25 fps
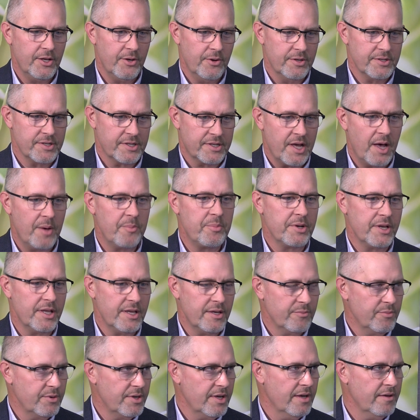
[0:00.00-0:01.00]
as a
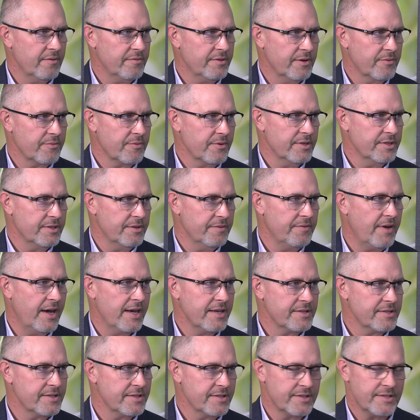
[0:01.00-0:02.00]
company, we have different
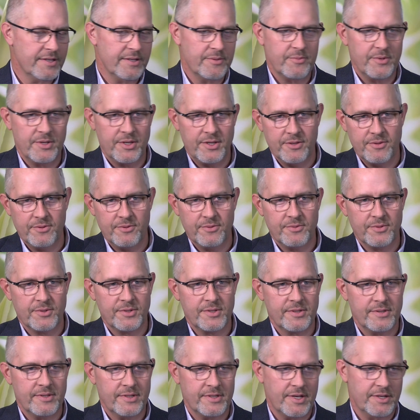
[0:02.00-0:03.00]
devices that we
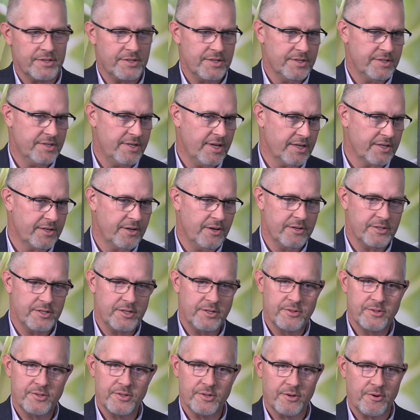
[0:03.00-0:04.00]
use, such as technology
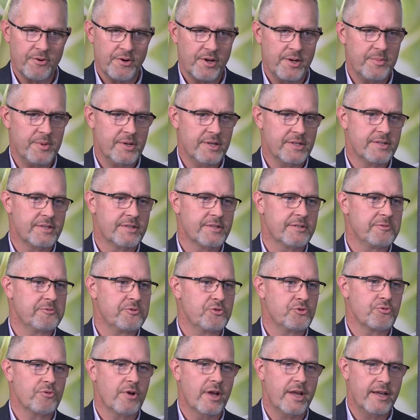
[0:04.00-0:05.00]
use agreements,
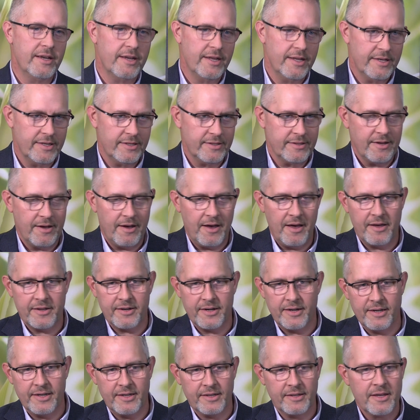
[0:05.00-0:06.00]
training,
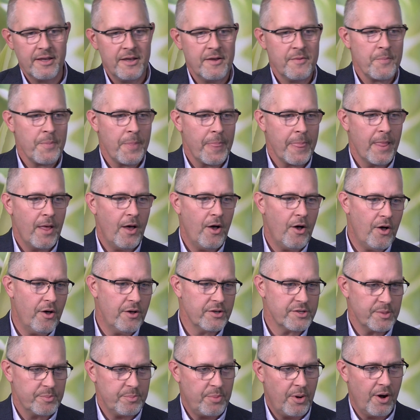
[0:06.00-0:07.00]
auditing, all
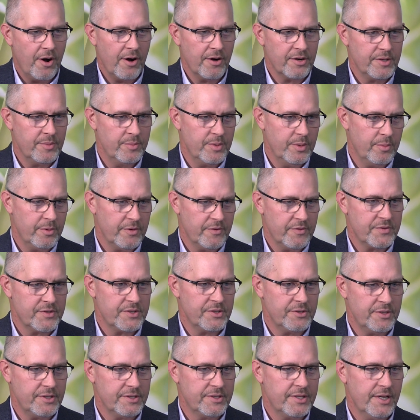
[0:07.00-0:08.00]
as a part to be able to
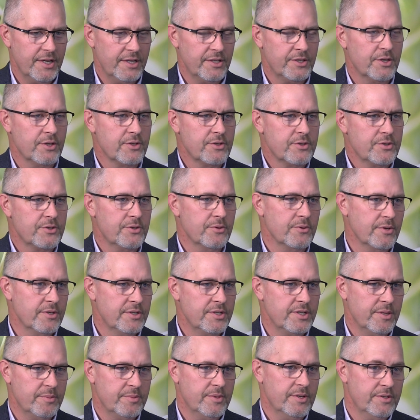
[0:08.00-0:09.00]
facilitate good
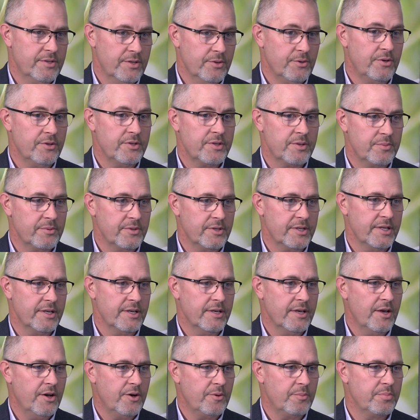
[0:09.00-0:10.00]
stewardship to ultimately
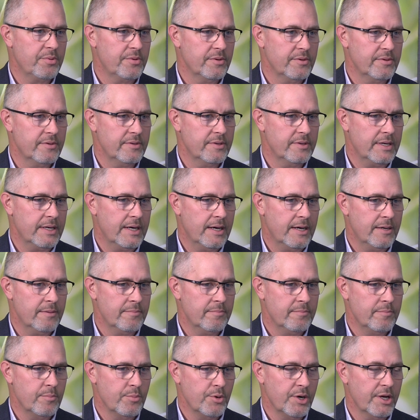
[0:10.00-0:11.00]
help
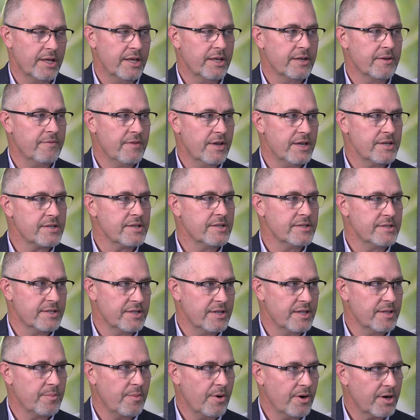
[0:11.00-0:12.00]
bring innovations
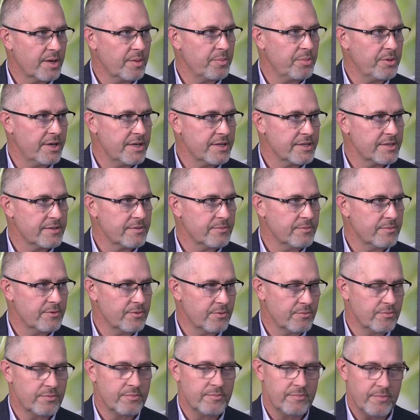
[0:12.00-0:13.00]
into the marketplace
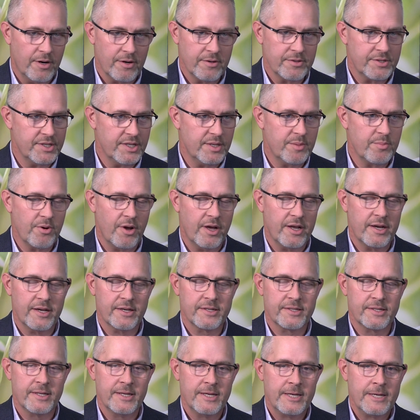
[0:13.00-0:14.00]
through our seed
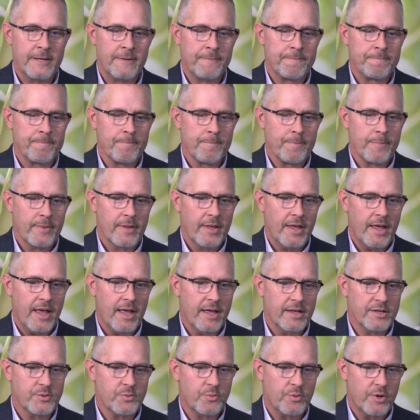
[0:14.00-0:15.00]
products,
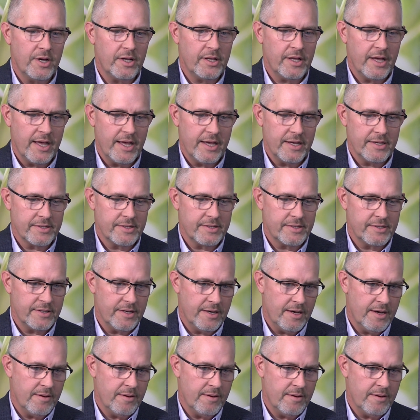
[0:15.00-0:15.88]
as well as